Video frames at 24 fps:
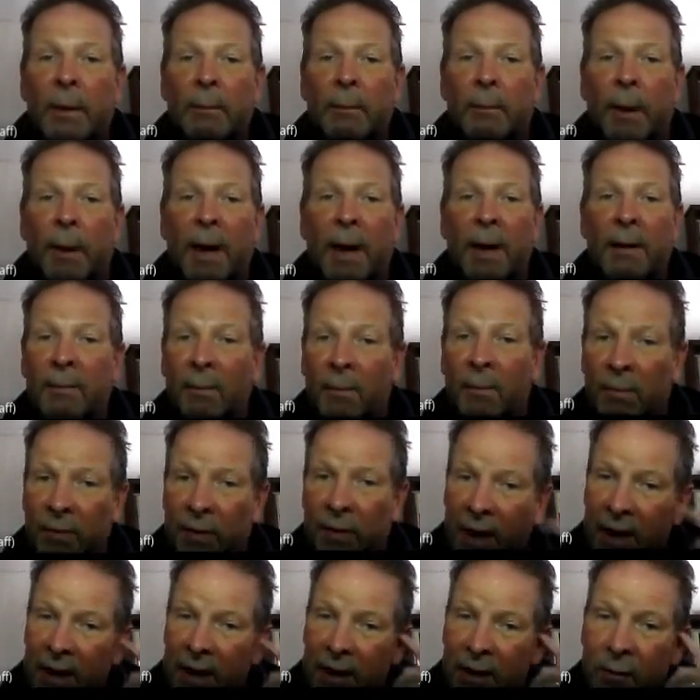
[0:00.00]
But
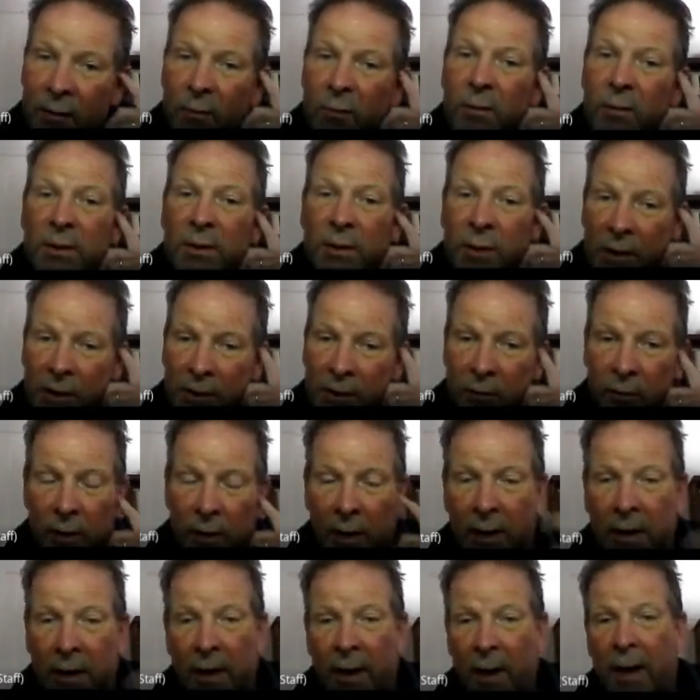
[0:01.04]
they use this
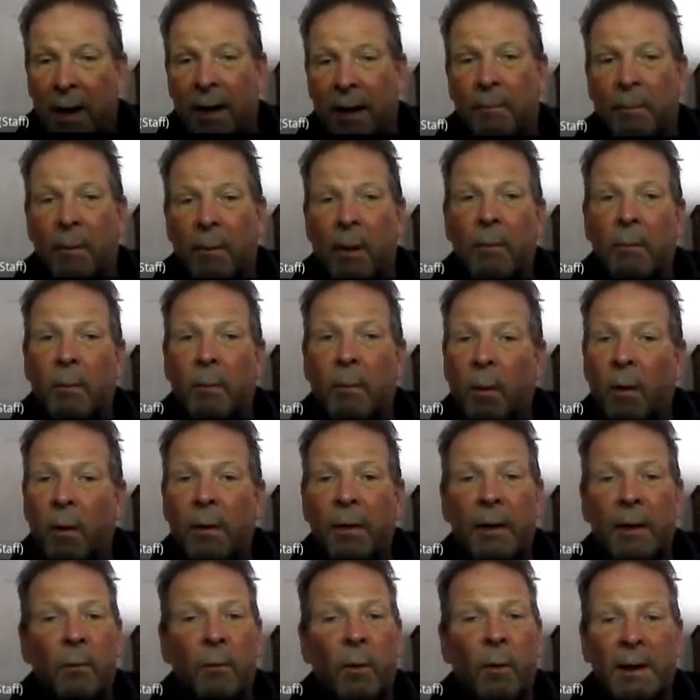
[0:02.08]
trick more
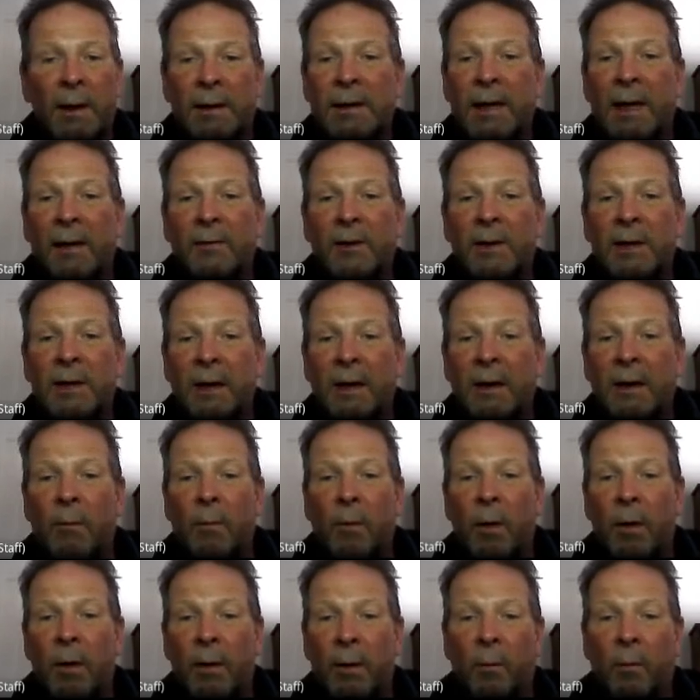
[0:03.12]
than once. I've seen it
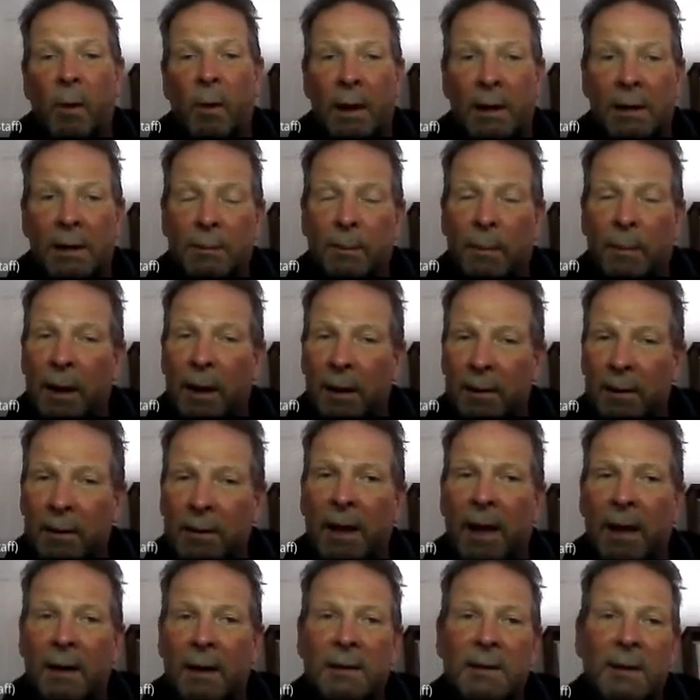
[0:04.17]
more than once, but it
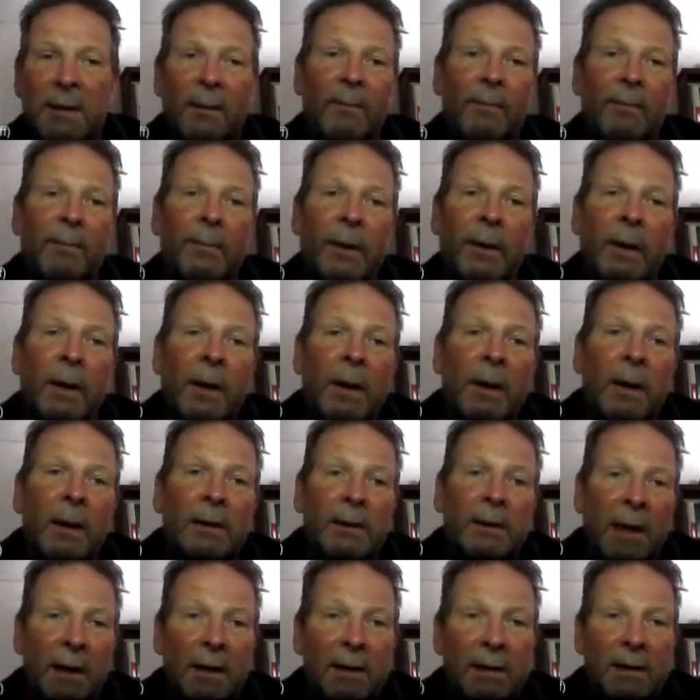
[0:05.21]
takes some
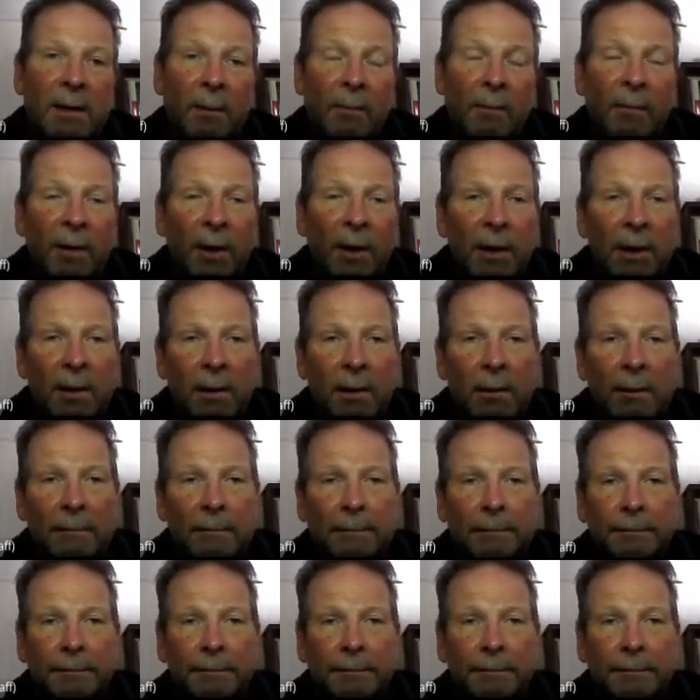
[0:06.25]
thinking.